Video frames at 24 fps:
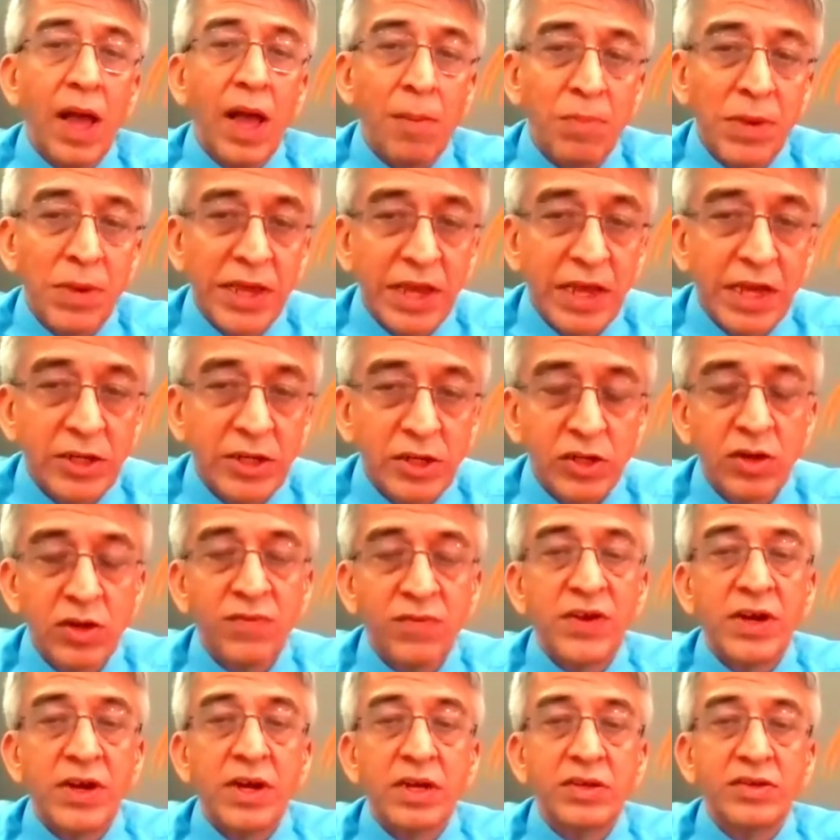application
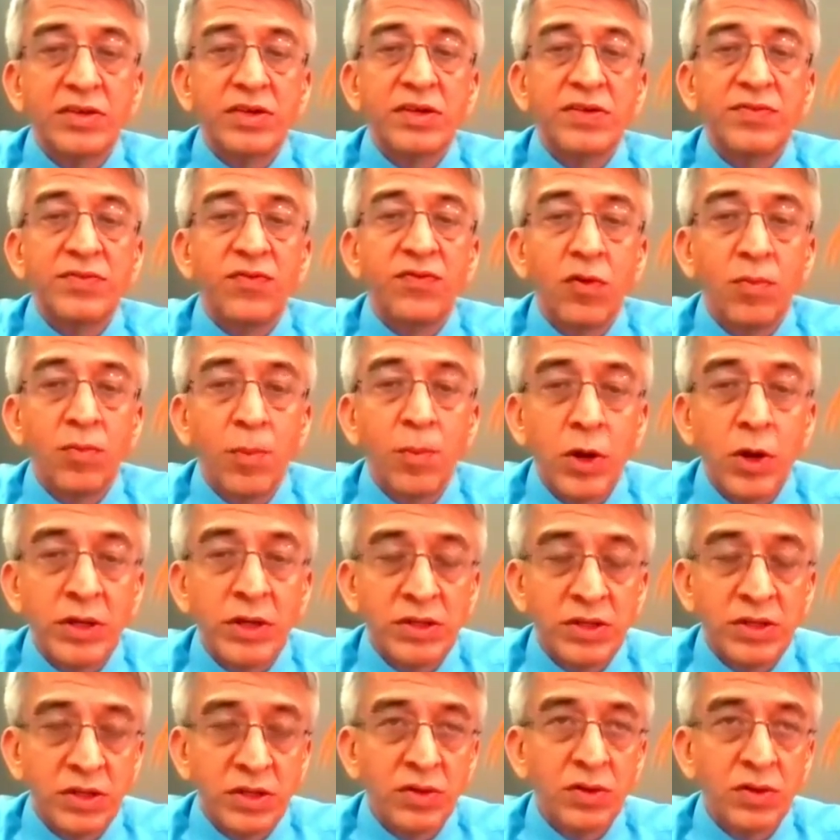of Industry four
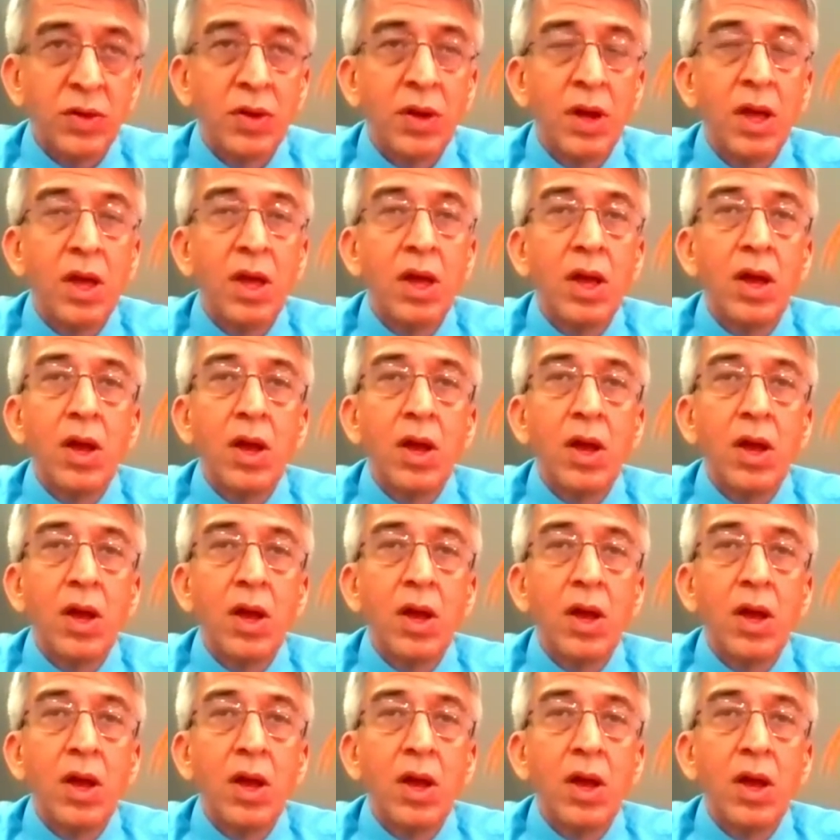point oh